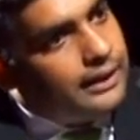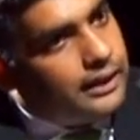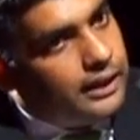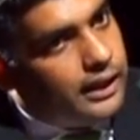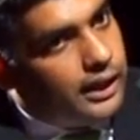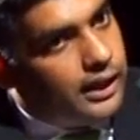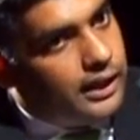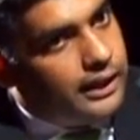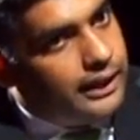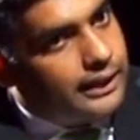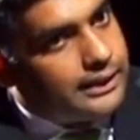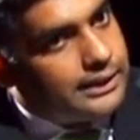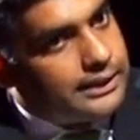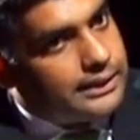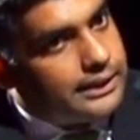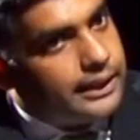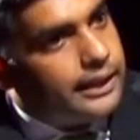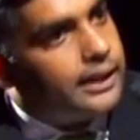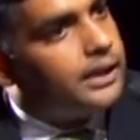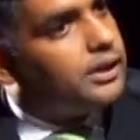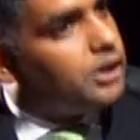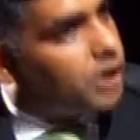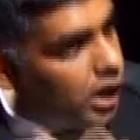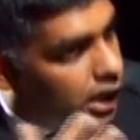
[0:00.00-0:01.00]
let's
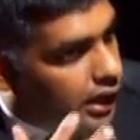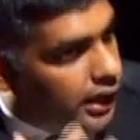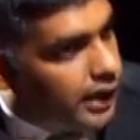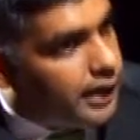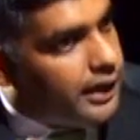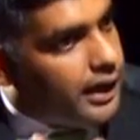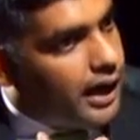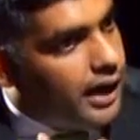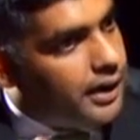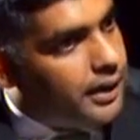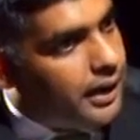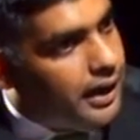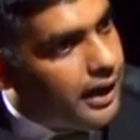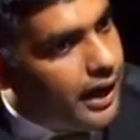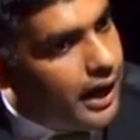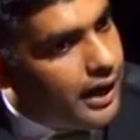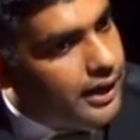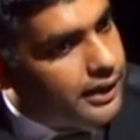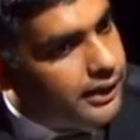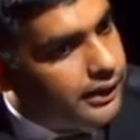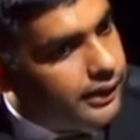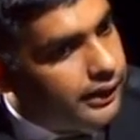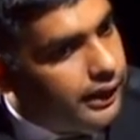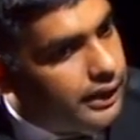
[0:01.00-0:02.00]
say
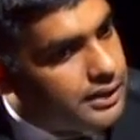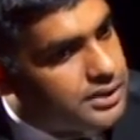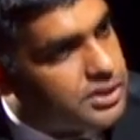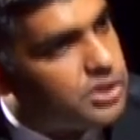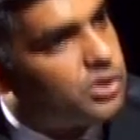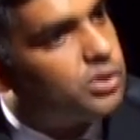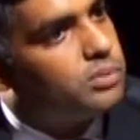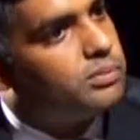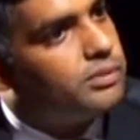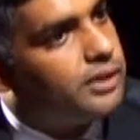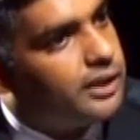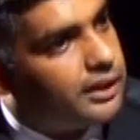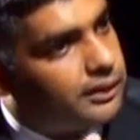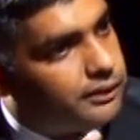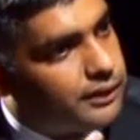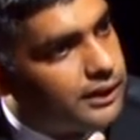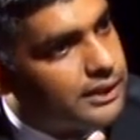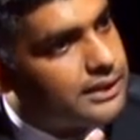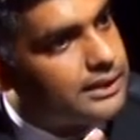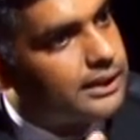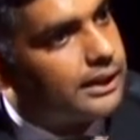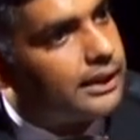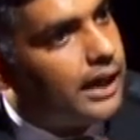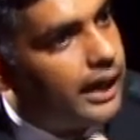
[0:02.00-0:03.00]
I assumed it
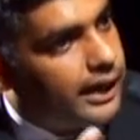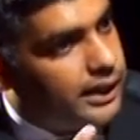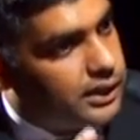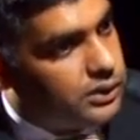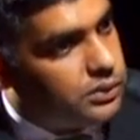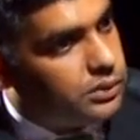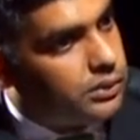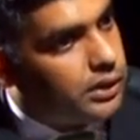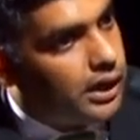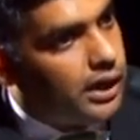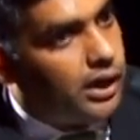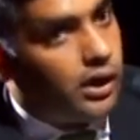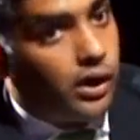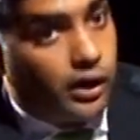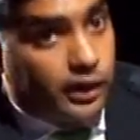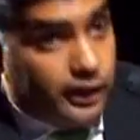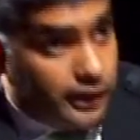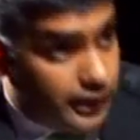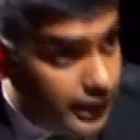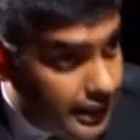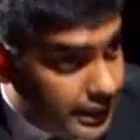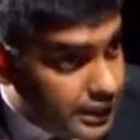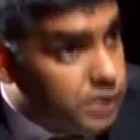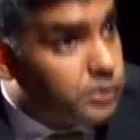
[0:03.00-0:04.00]
was a guy who or an
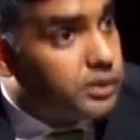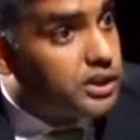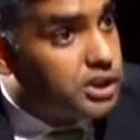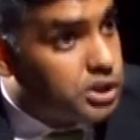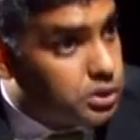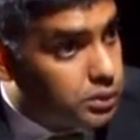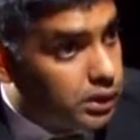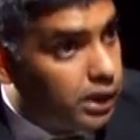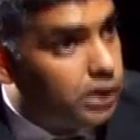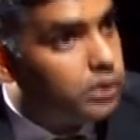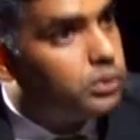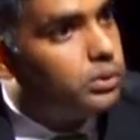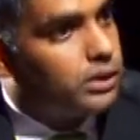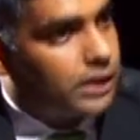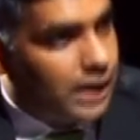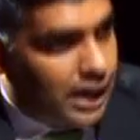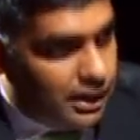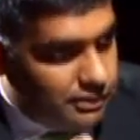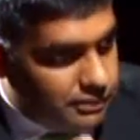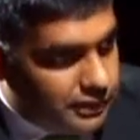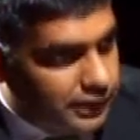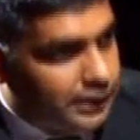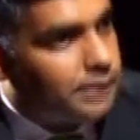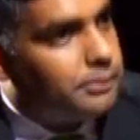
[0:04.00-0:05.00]
individual who will
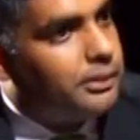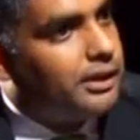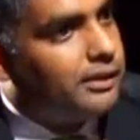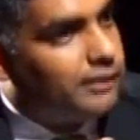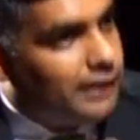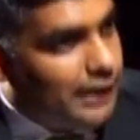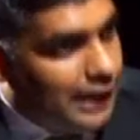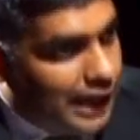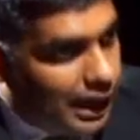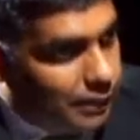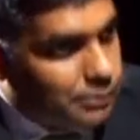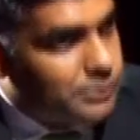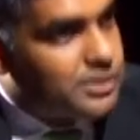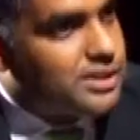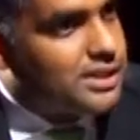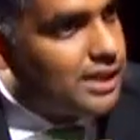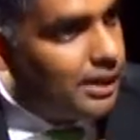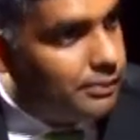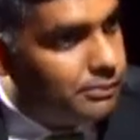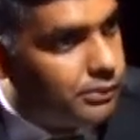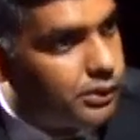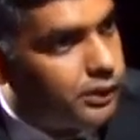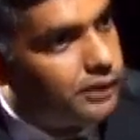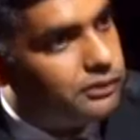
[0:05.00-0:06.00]
come with a bit of a lump
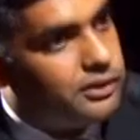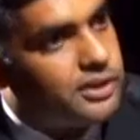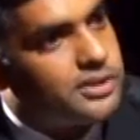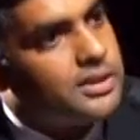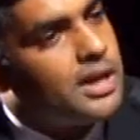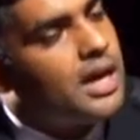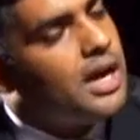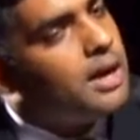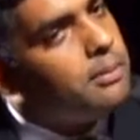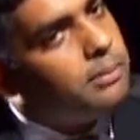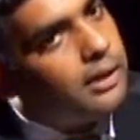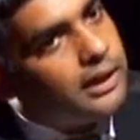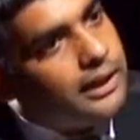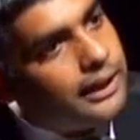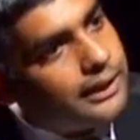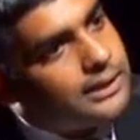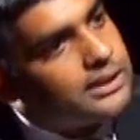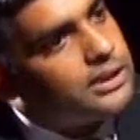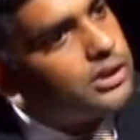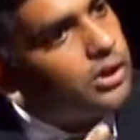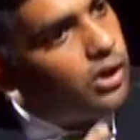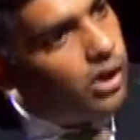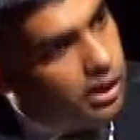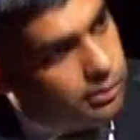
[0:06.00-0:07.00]
sum to invest. But let's
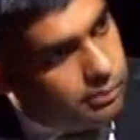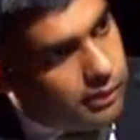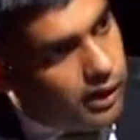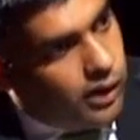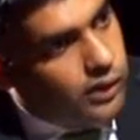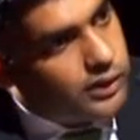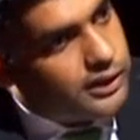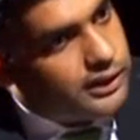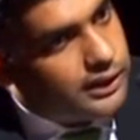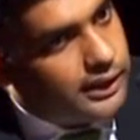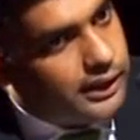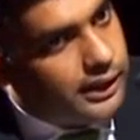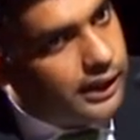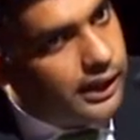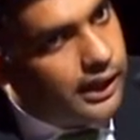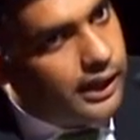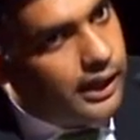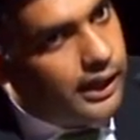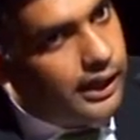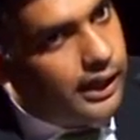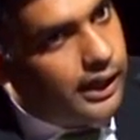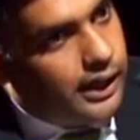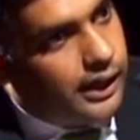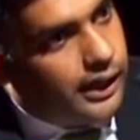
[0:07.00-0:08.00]
talk about
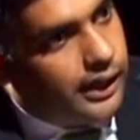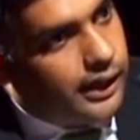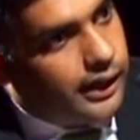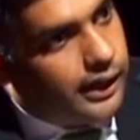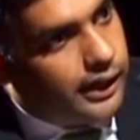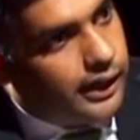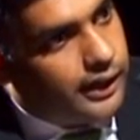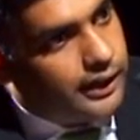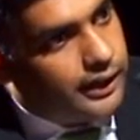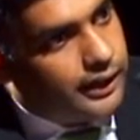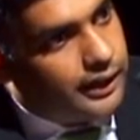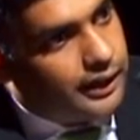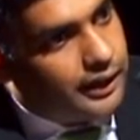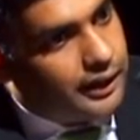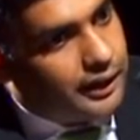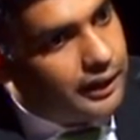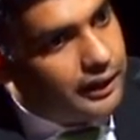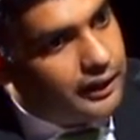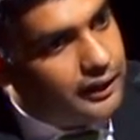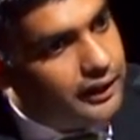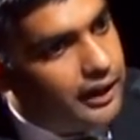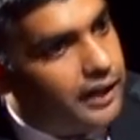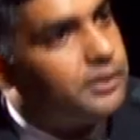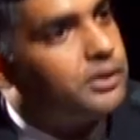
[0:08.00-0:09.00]

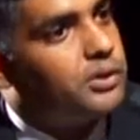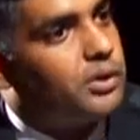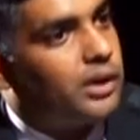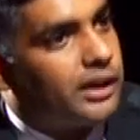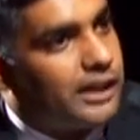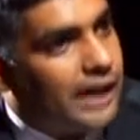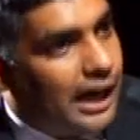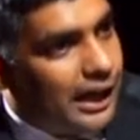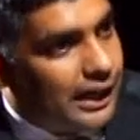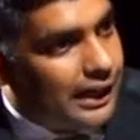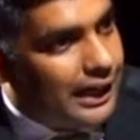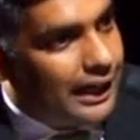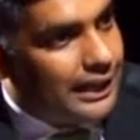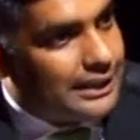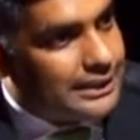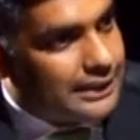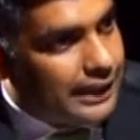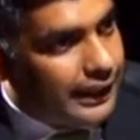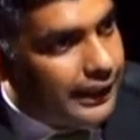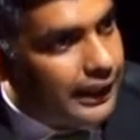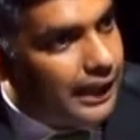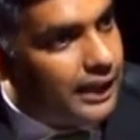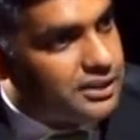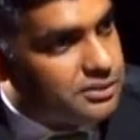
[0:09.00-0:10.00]
young guys
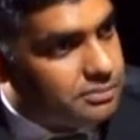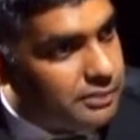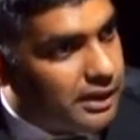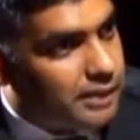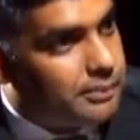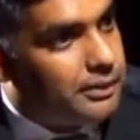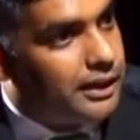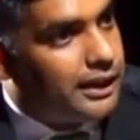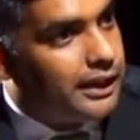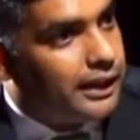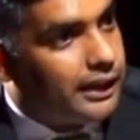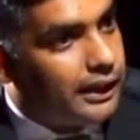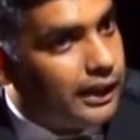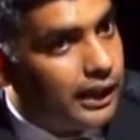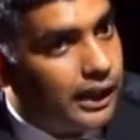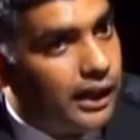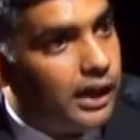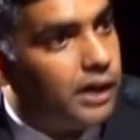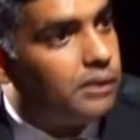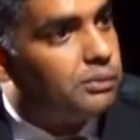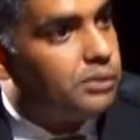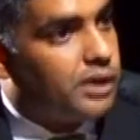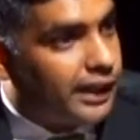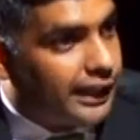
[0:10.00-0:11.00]
like us, maybe
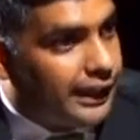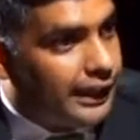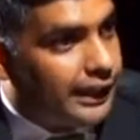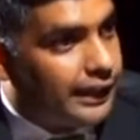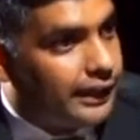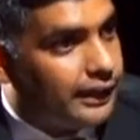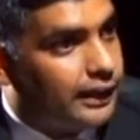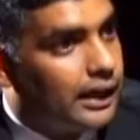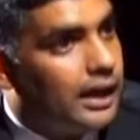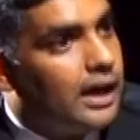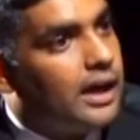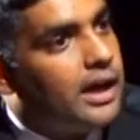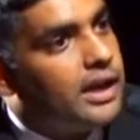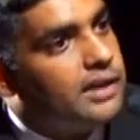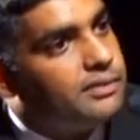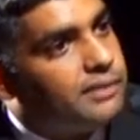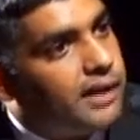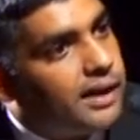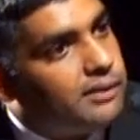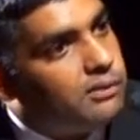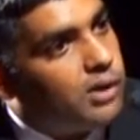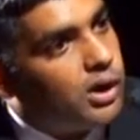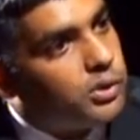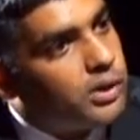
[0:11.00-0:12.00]
working. If
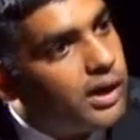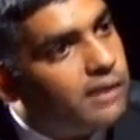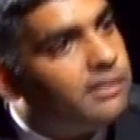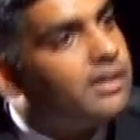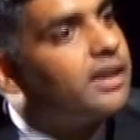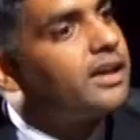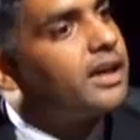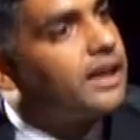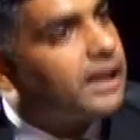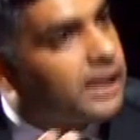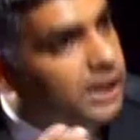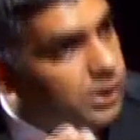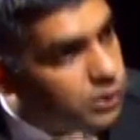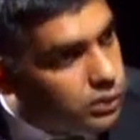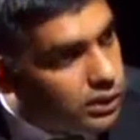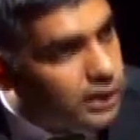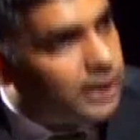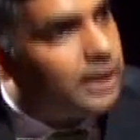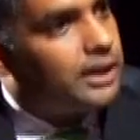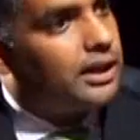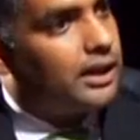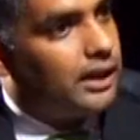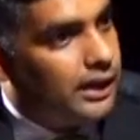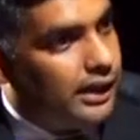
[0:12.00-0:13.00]
I want to have a
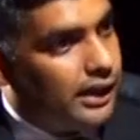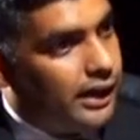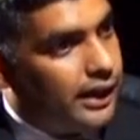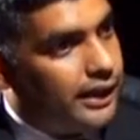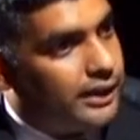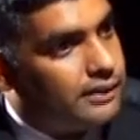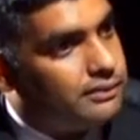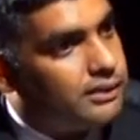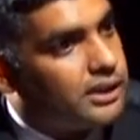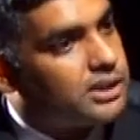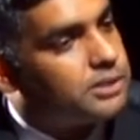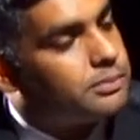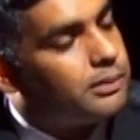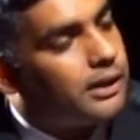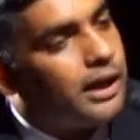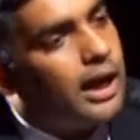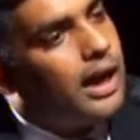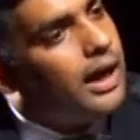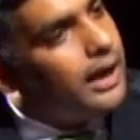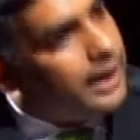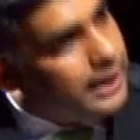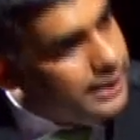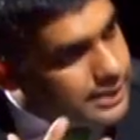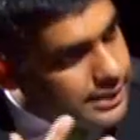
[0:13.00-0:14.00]
regular investment,
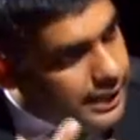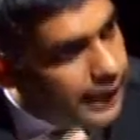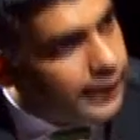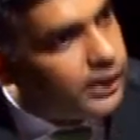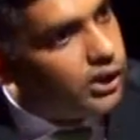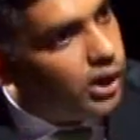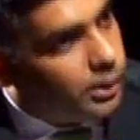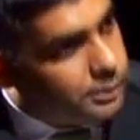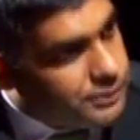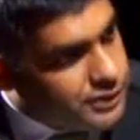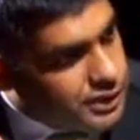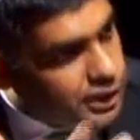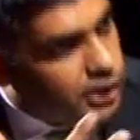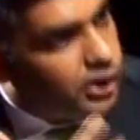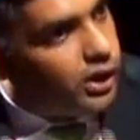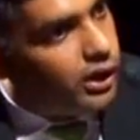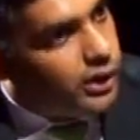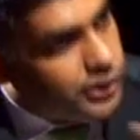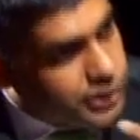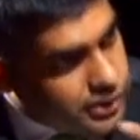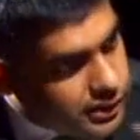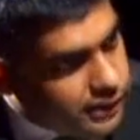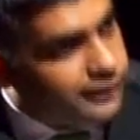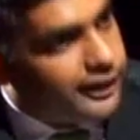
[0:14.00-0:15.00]
is that option
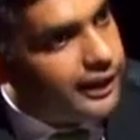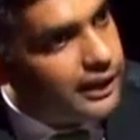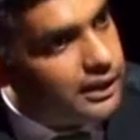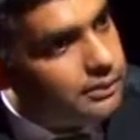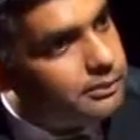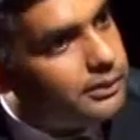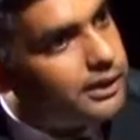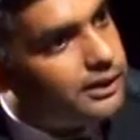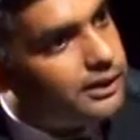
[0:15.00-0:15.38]
also available?